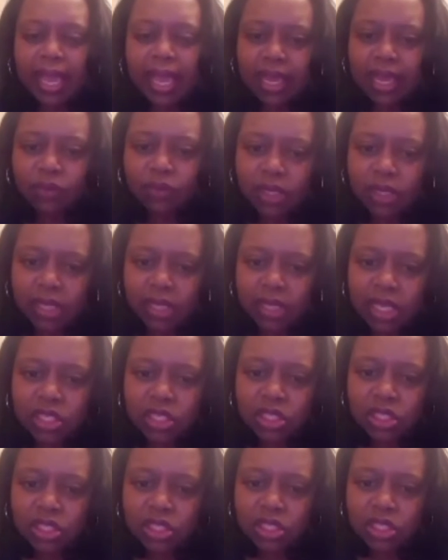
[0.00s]
and
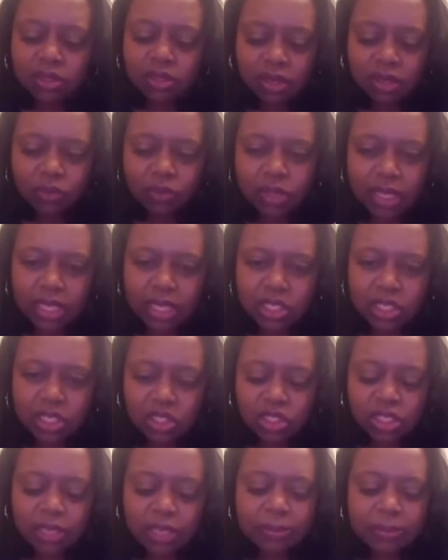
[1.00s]

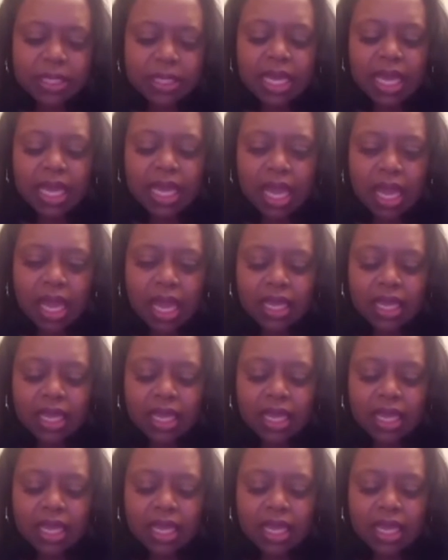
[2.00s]
relationship,